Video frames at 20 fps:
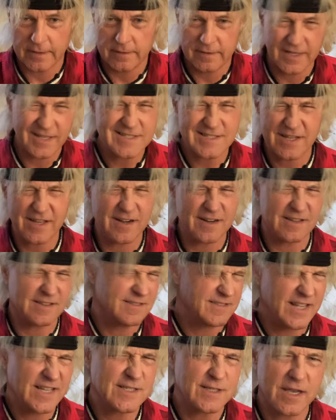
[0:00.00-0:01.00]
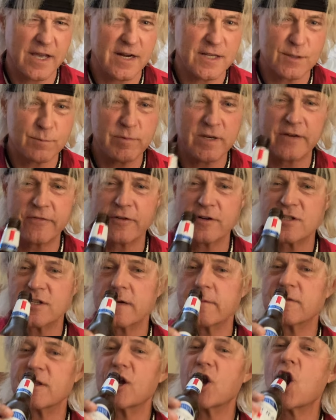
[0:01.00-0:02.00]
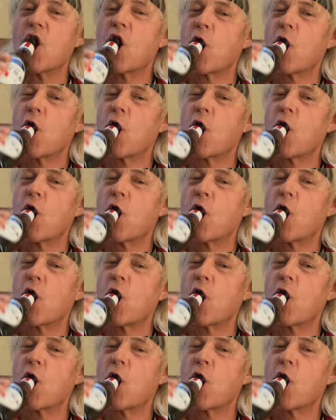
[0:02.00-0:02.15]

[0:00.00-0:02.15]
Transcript: That's gotta that's gotta speak for something.